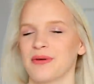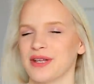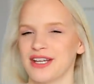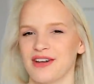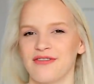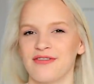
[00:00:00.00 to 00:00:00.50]

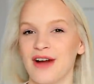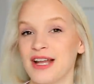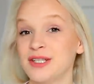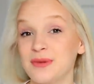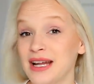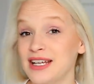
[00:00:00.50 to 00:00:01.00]
really good
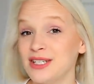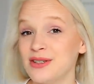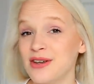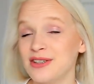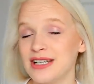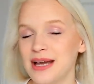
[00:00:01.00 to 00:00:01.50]
friends when I do
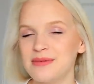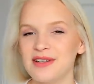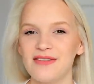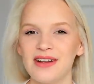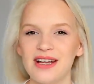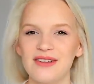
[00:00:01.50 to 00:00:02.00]
those types
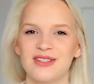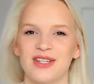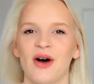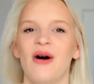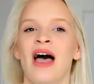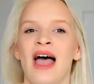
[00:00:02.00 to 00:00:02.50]
of videos,
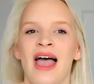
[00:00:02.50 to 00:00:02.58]
so